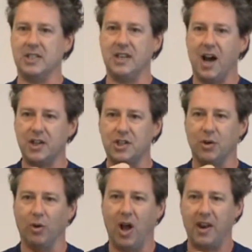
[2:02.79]
It's
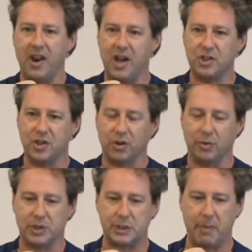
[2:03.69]
natural, a
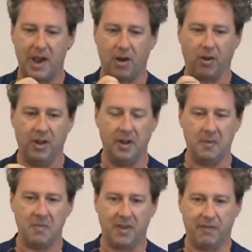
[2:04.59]
natural smell,
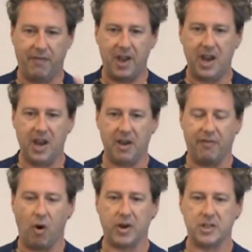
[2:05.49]
very
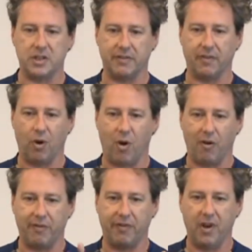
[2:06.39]
evocative
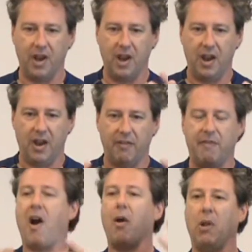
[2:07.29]
of
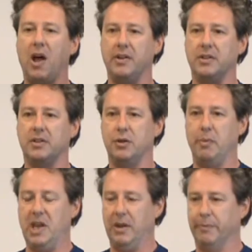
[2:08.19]
farmland to
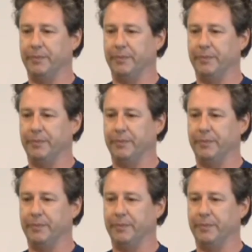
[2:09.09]
me.